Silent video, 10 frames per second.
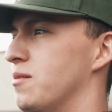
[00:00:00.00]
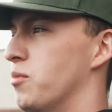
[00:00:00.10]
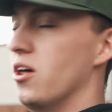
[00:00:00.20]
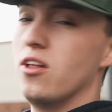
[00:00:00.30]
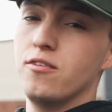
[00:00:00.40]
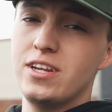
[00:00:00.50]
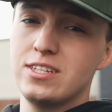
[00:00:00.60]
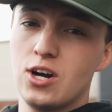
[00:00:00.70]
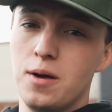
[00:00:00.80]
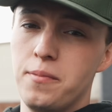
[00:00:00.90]
But all the
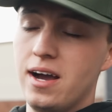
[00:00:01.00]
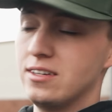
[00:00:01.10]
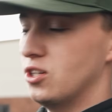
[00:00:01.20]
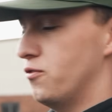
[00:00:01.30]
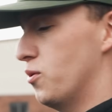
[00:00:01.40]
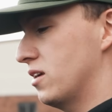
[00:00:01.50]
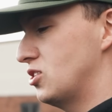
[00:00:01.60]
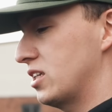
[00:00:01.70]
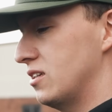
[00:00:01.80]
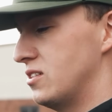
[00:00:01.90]
videos are up now, so if you want to go
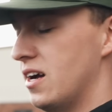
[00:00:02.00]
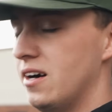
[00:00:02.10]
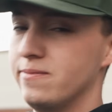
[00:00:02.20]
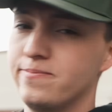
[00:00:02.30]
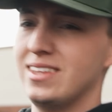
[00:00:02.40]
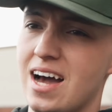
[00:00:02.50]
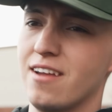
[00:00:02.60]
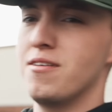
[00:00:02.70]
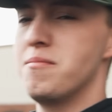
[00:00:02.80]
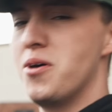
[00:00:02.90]
check those out, a lot
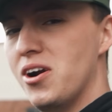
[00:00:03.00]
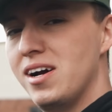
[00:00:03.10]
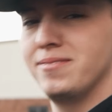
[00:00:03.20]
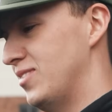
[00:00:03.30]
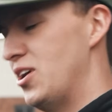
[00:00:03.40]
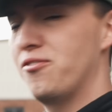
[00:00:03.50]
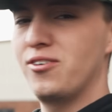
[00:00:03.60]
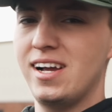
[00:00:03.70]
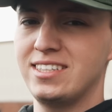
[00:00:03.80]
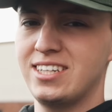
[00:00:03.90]
of them are up. They're
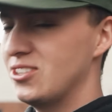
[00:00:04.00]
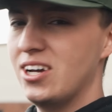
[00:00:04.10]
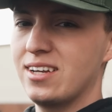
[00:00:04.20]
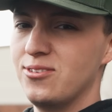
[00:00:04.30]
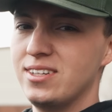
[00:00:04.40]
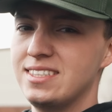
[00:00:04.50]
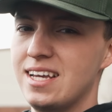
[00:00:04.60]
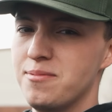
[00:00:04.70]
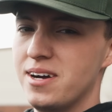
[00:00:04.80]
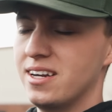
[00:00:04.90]
fresh. That's all I can really
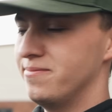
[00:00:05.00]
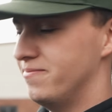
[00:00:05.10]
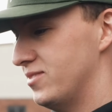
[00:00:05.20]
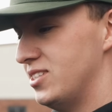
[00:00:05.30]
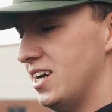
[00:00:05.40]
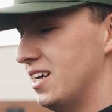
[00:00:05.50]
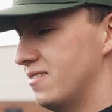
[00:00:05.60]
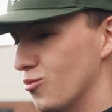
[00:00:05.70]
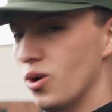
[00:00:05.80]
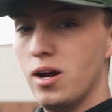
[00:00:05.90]
say about it.
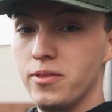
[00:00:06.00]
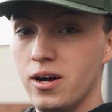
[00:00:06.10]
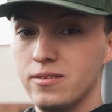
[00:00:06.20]
Sad. We're up though.